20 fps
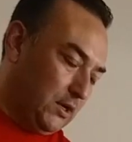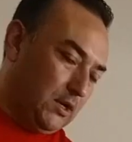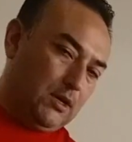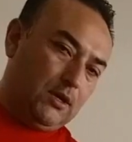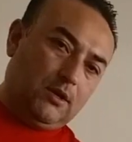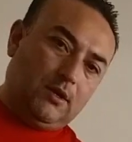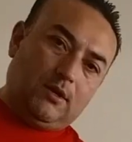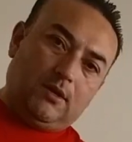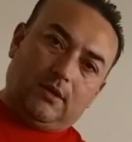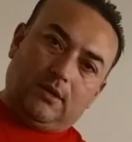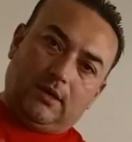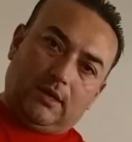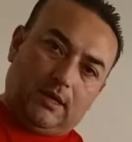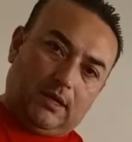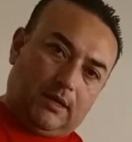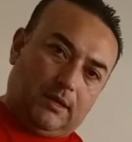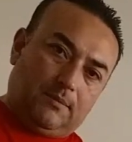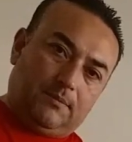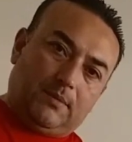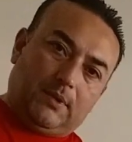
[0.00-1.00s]
So
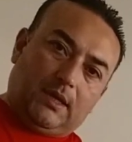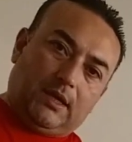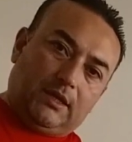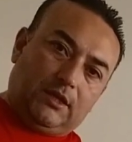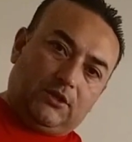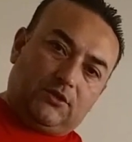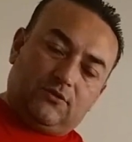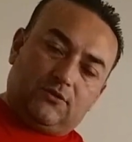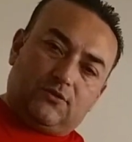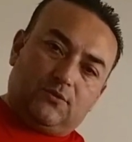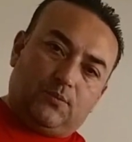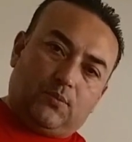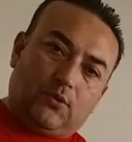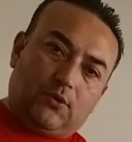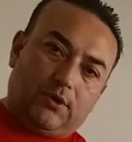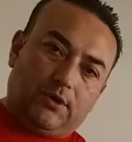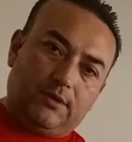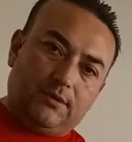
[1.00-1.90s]
I need